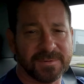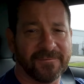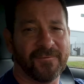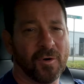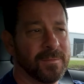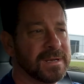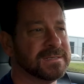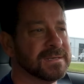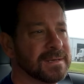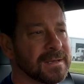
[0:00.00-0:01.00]

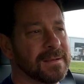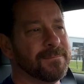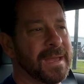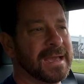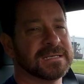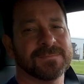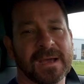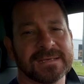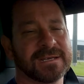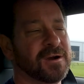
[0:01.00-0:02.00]
performance,
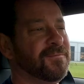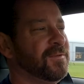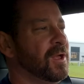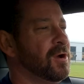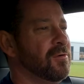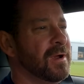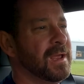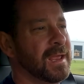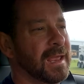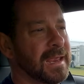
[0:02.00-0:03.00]
maximize airflow,
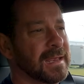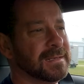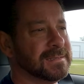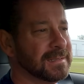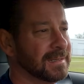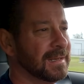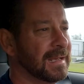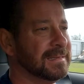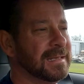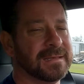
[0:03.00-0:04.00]
and
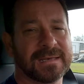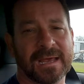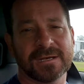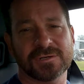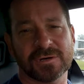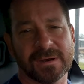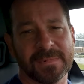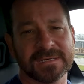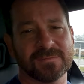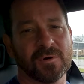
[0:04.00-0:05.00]
at the end of the day, try to
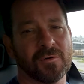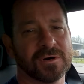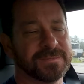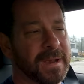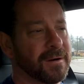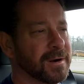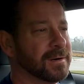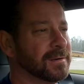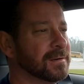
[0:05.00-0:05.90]
make some more horsepower.